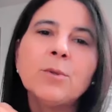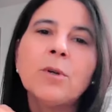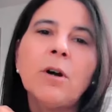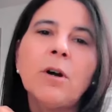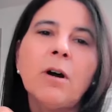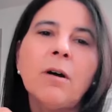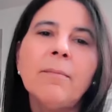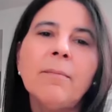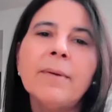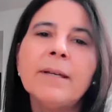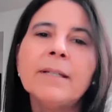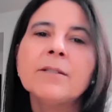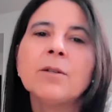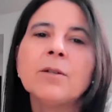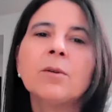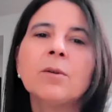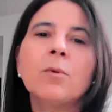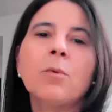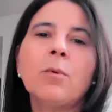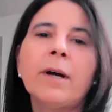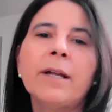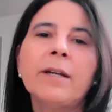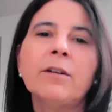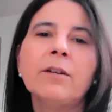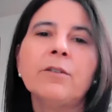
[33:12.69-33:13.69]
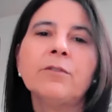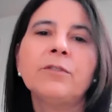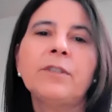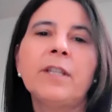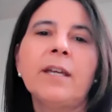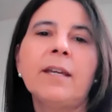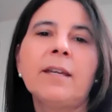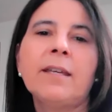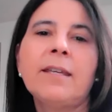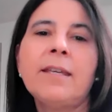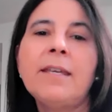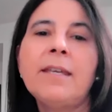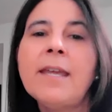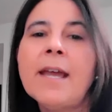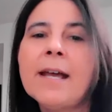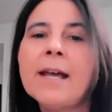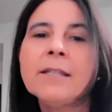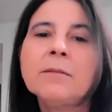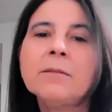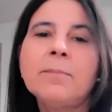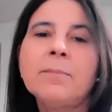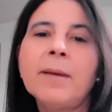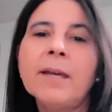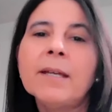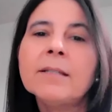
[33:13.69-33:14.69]
comment on one of the key
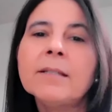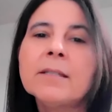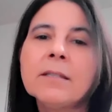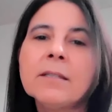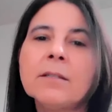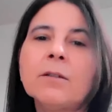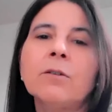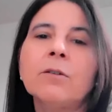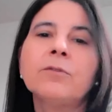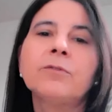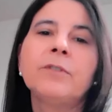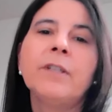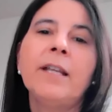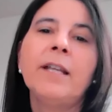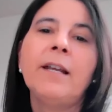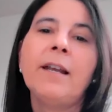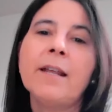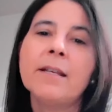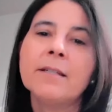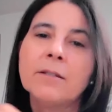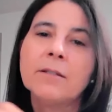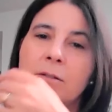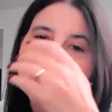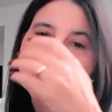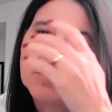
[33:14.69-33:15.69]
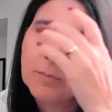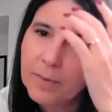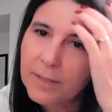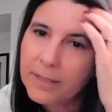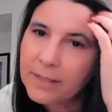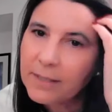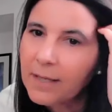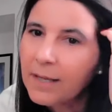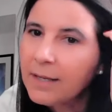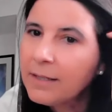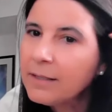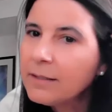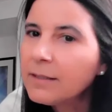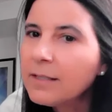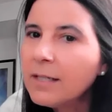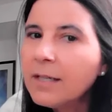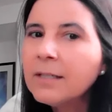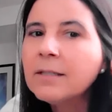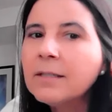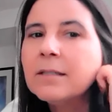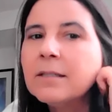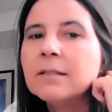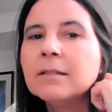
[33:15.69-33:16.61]
aspects of the lessons presented,